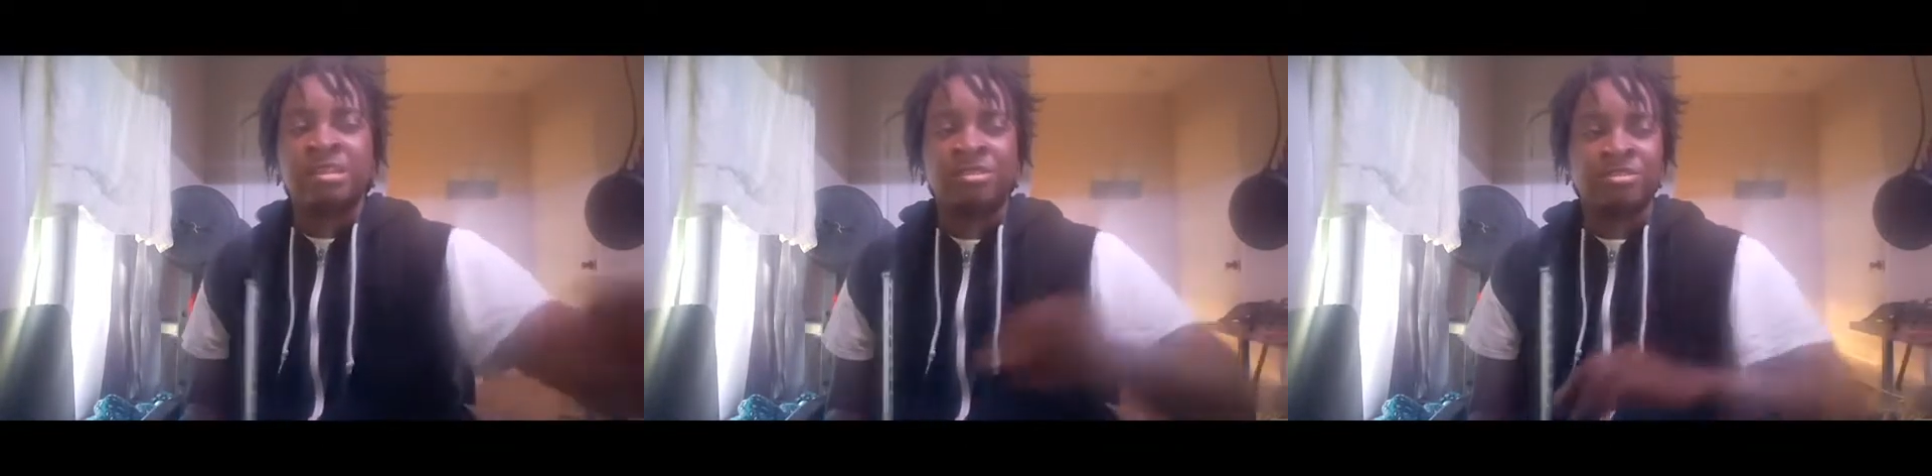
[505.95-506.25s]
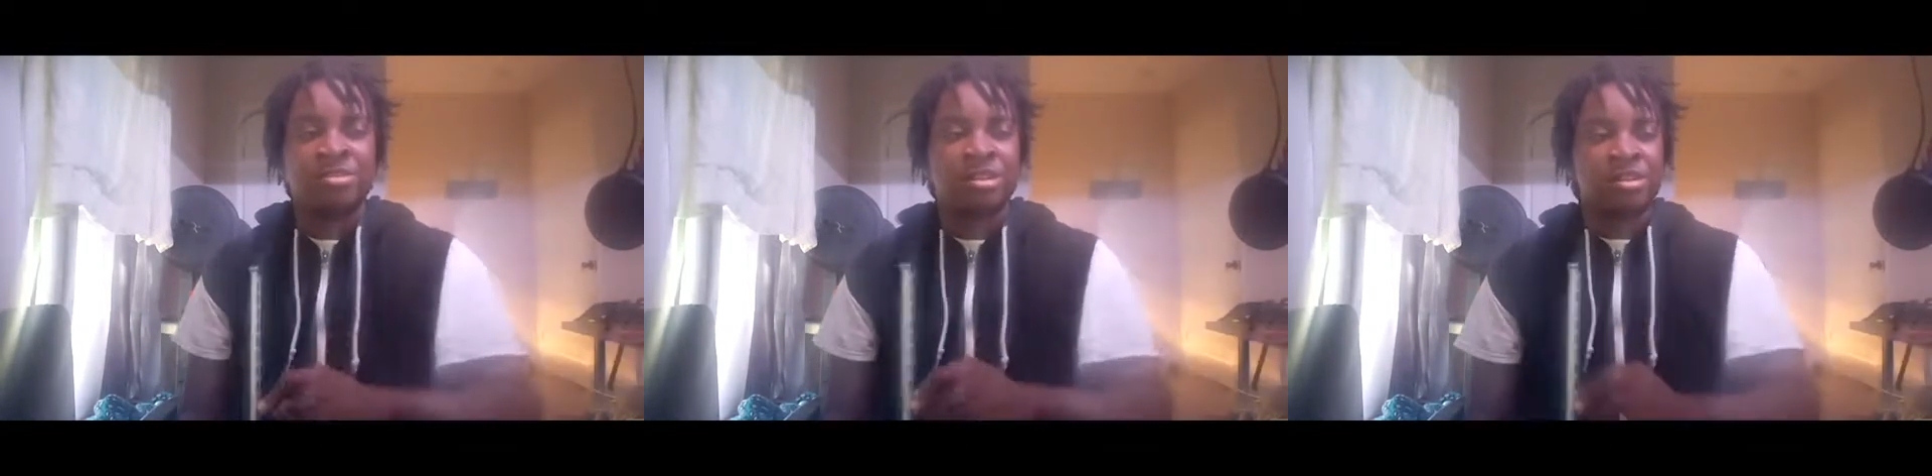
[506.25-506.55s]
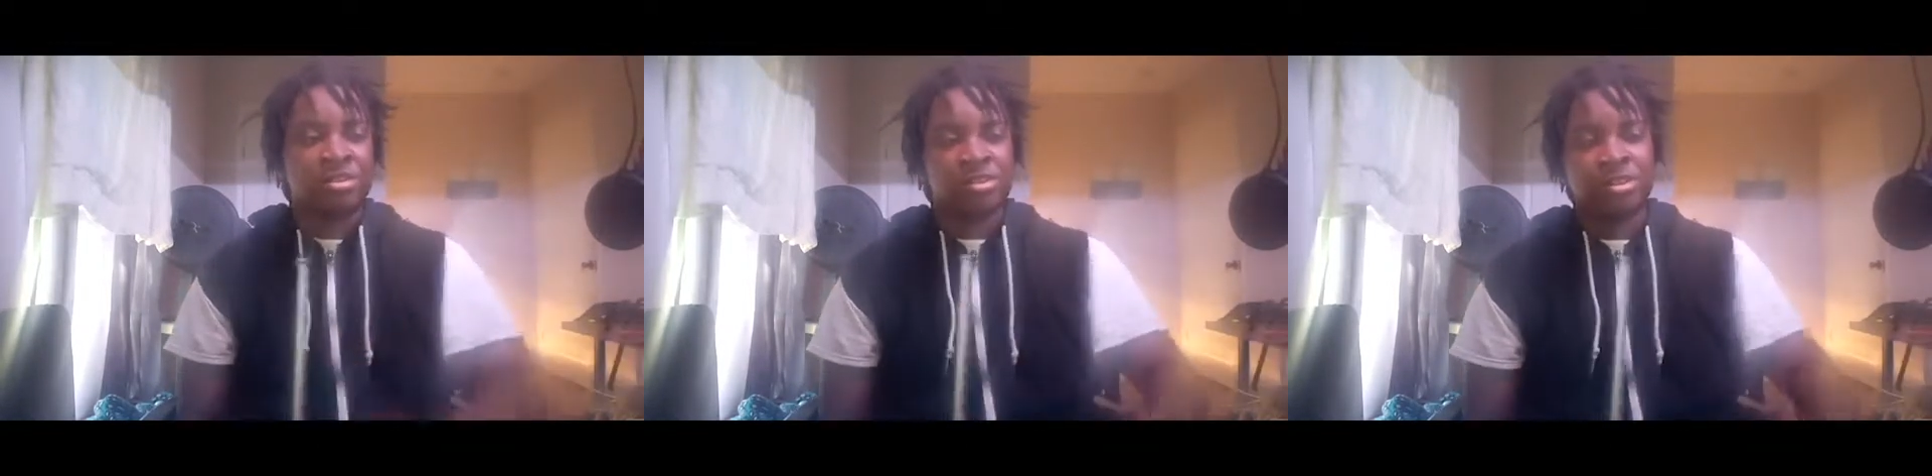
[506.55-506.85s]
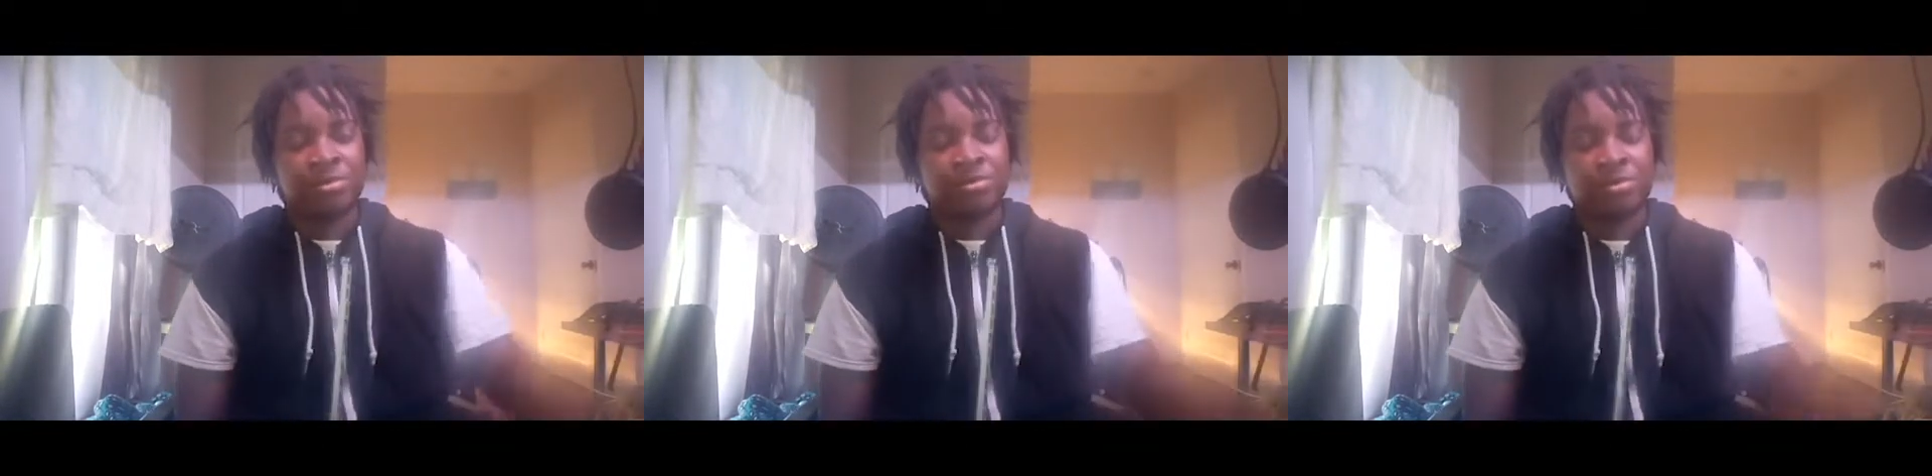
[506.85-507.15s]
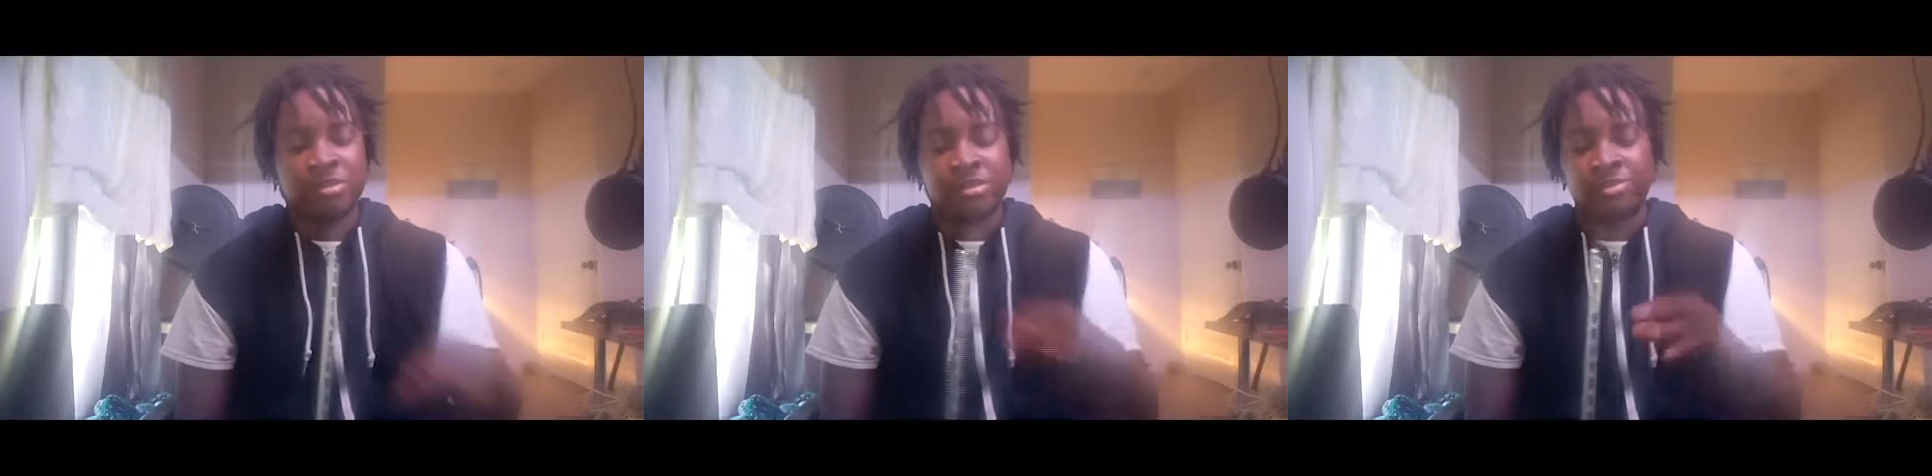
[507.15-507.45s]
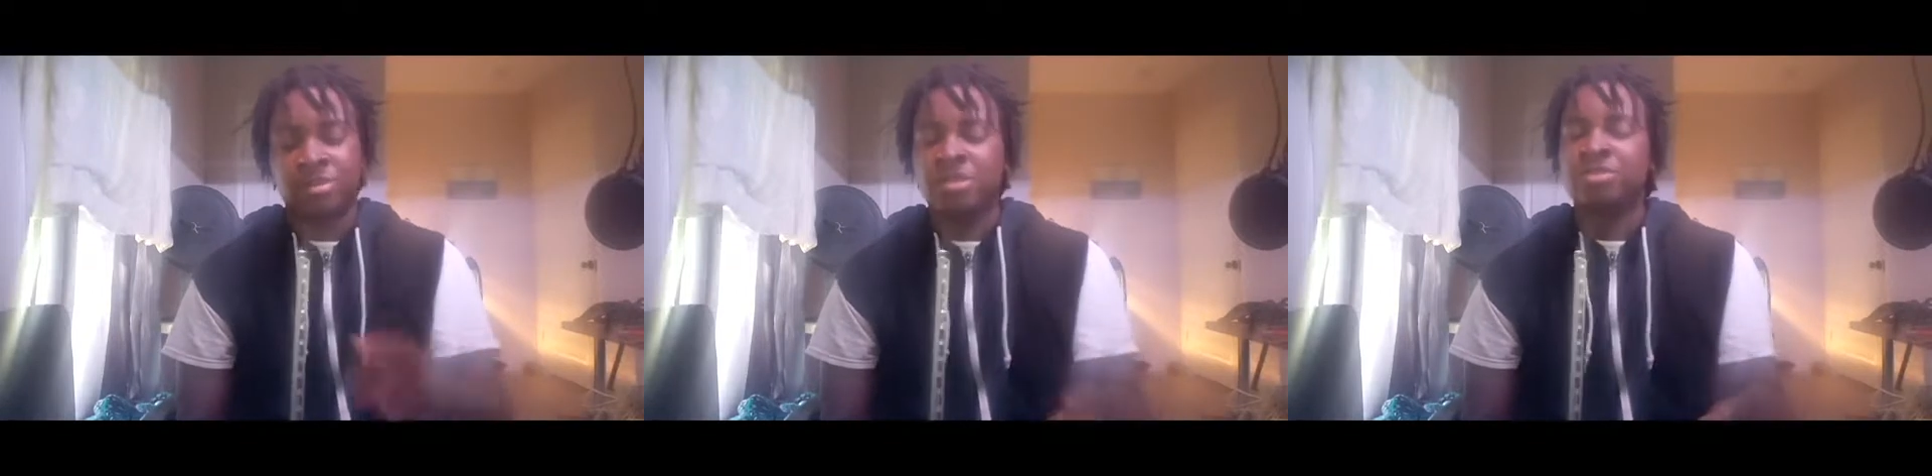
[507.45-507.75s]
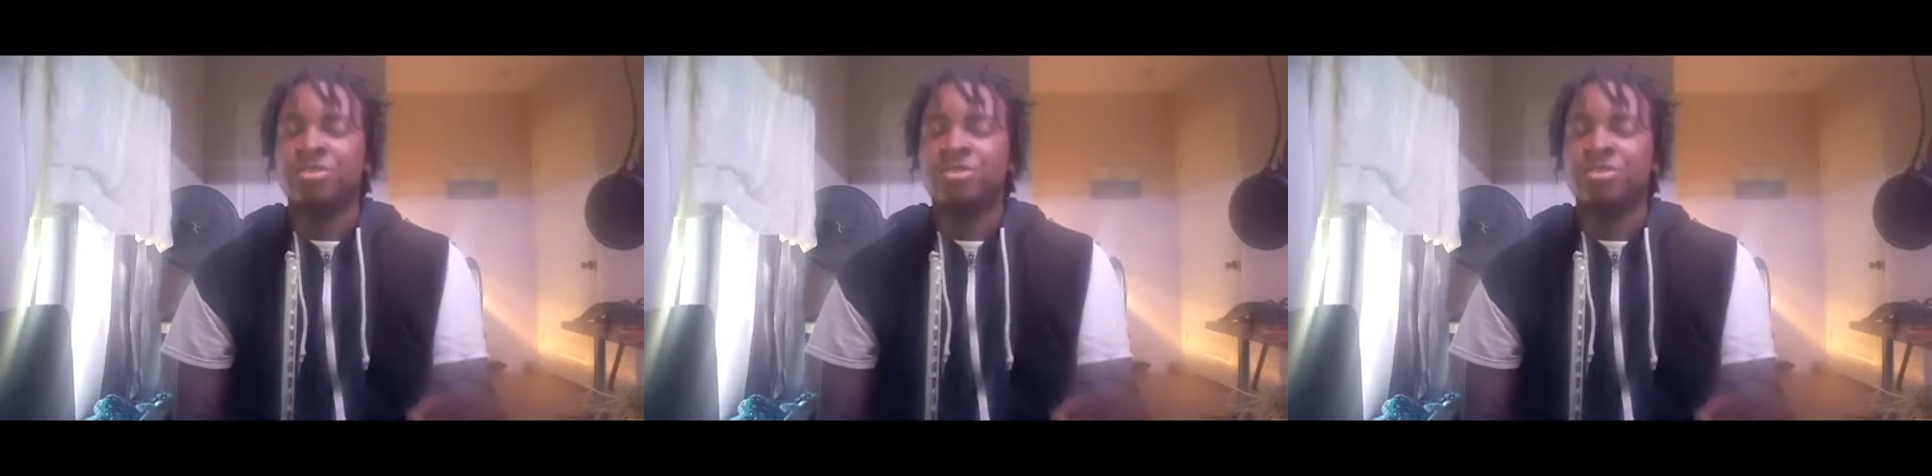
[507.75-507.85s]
those other clips with the smaller